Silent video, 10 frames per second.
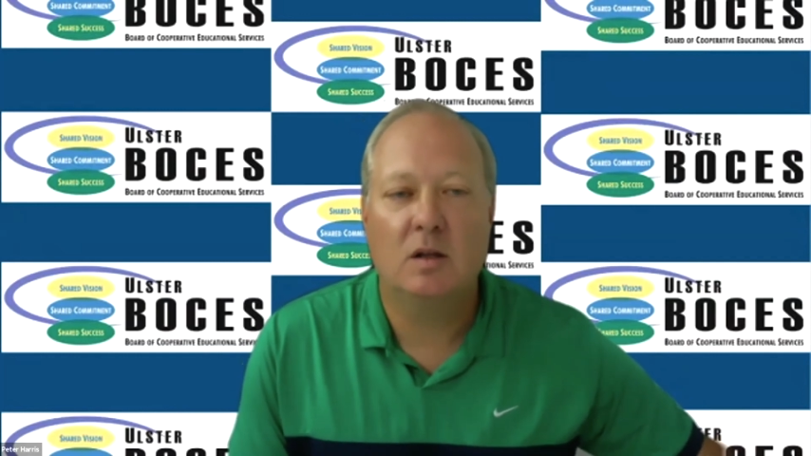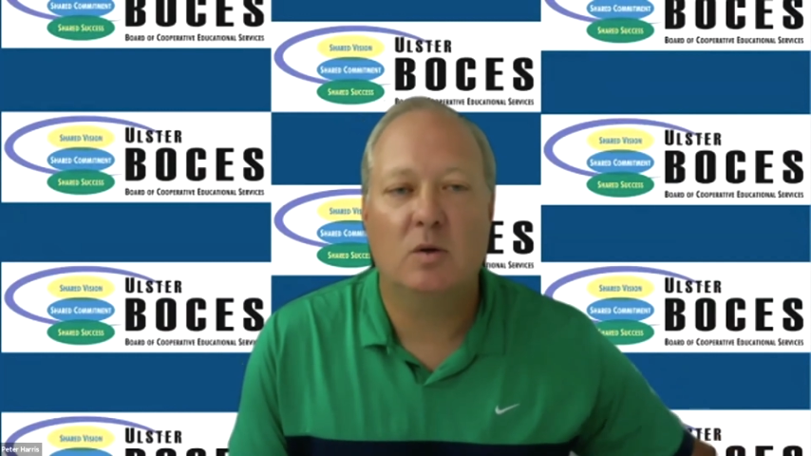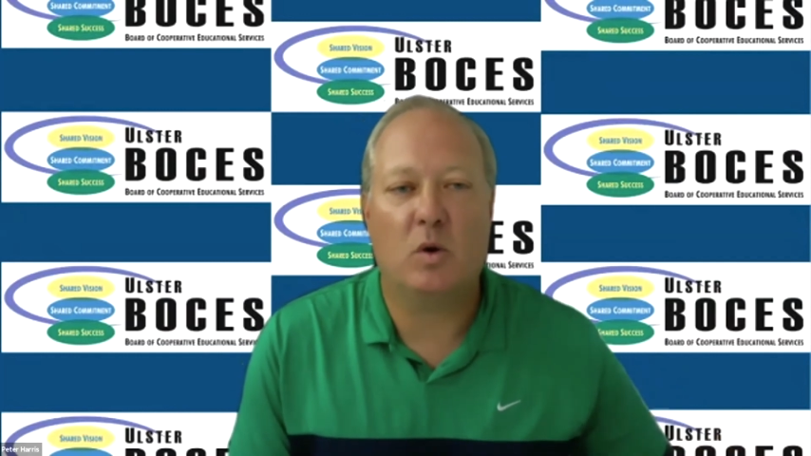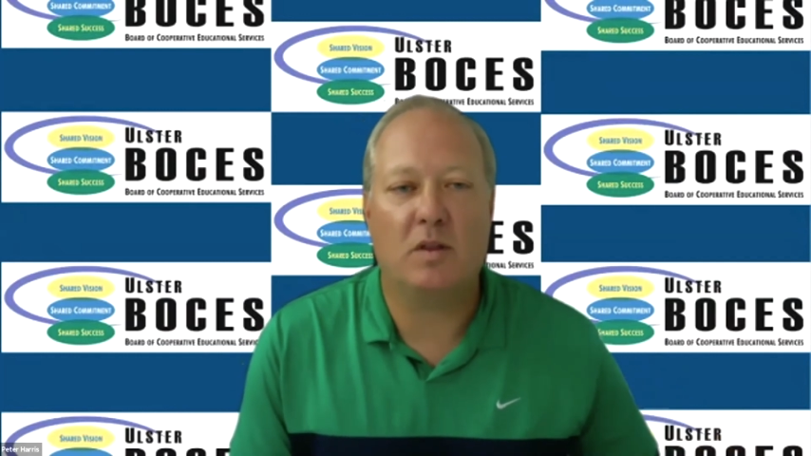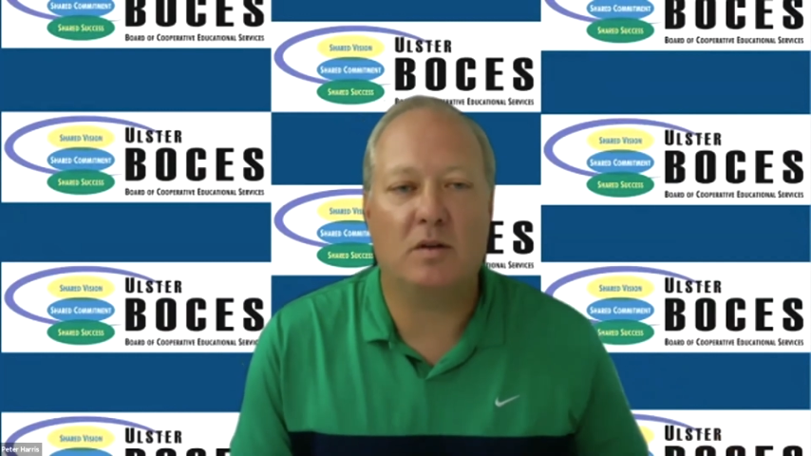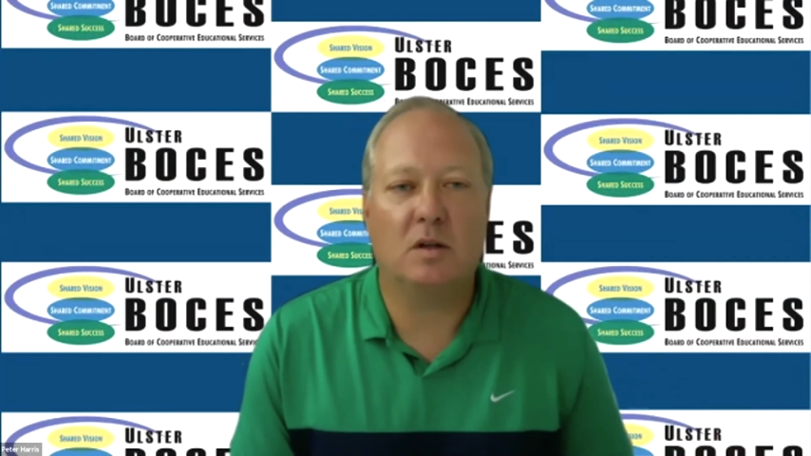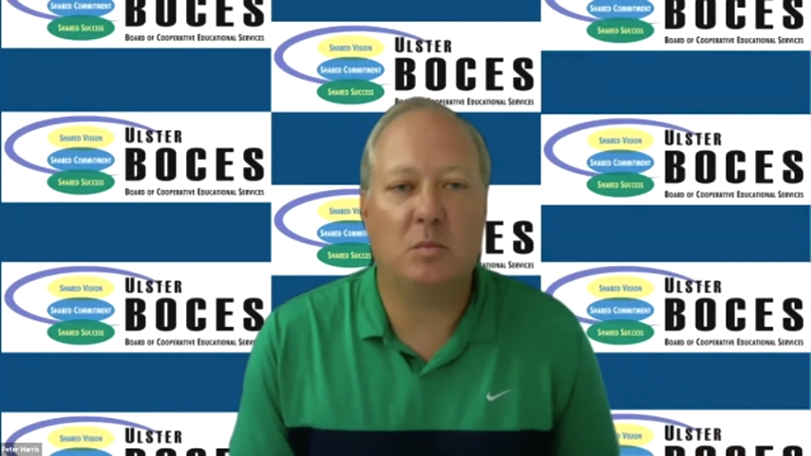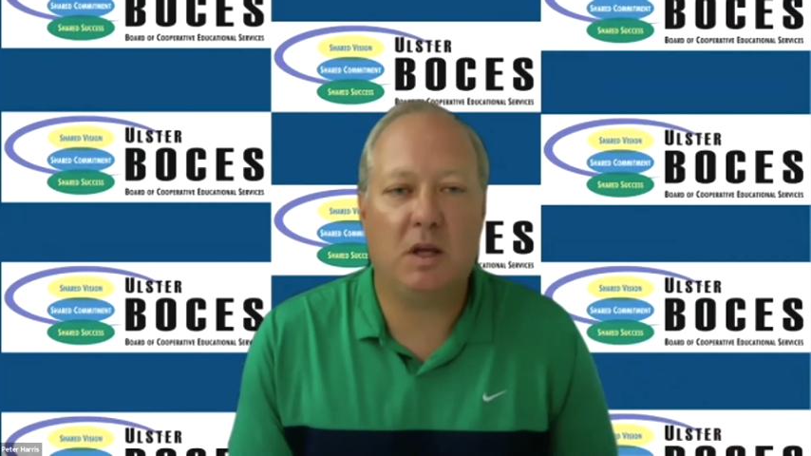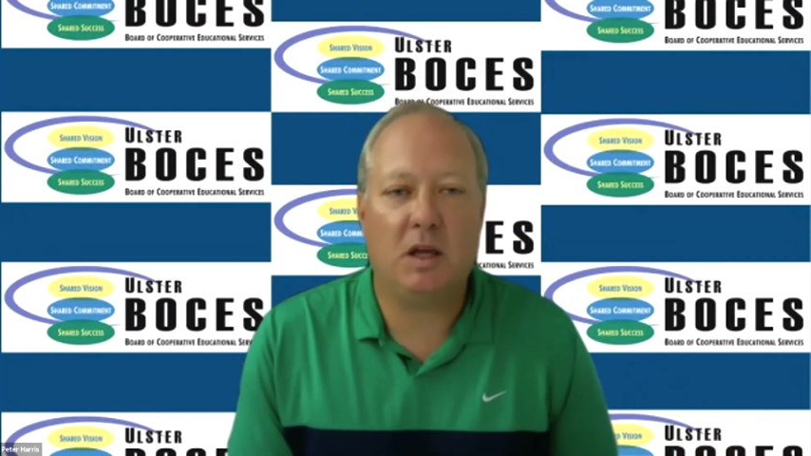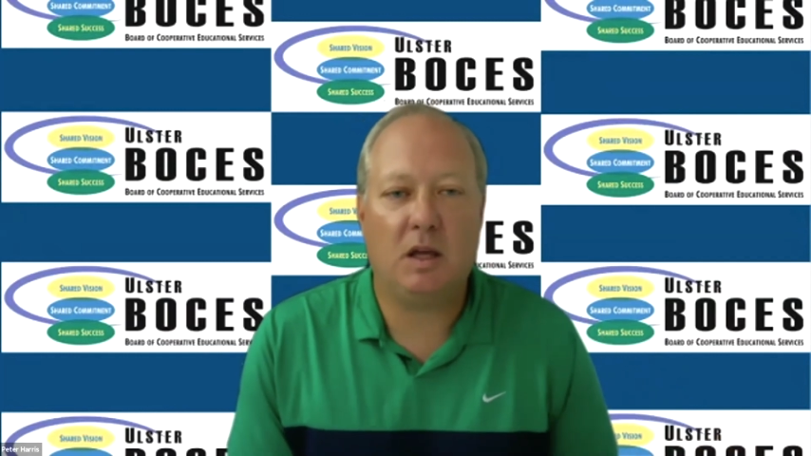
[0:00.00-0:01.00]
whether it
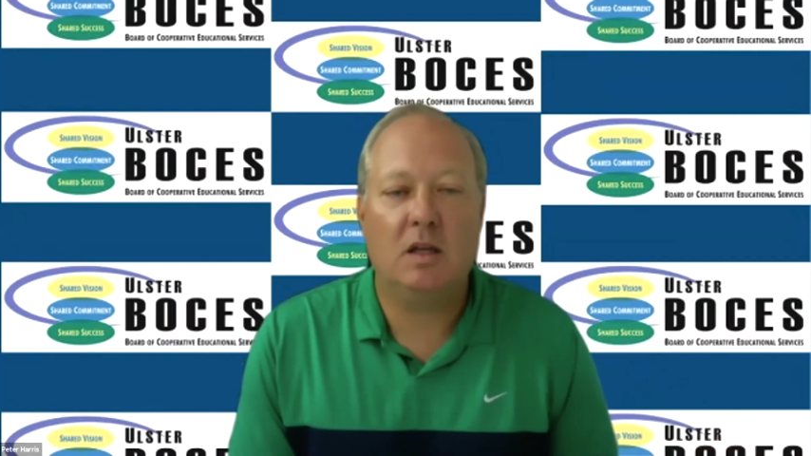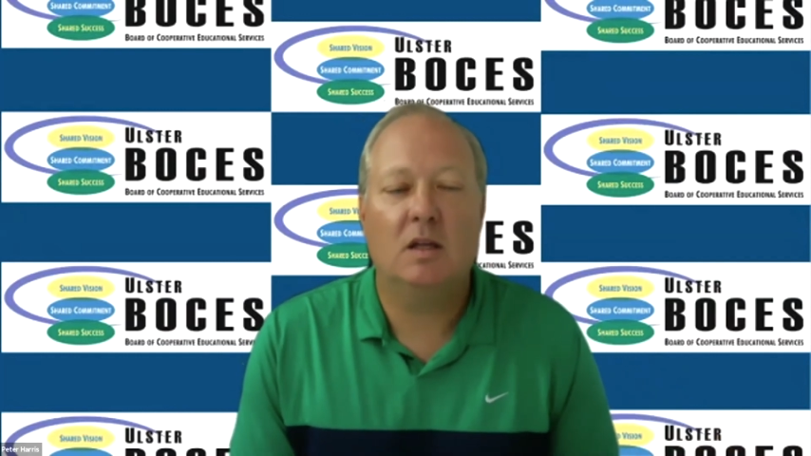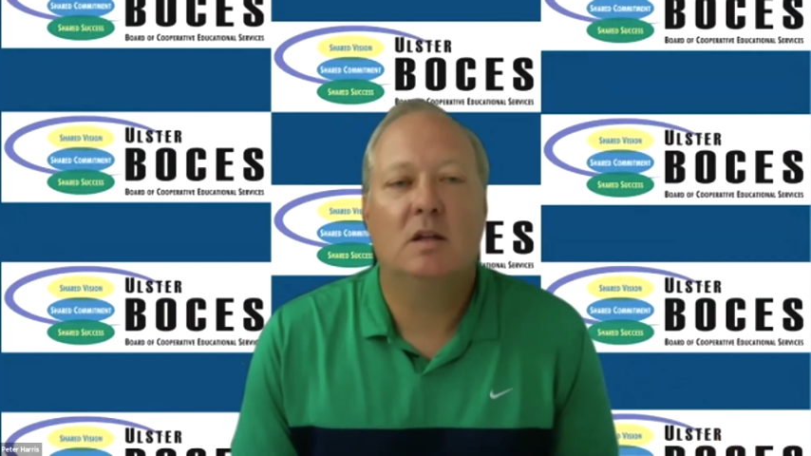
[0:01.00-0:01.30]
be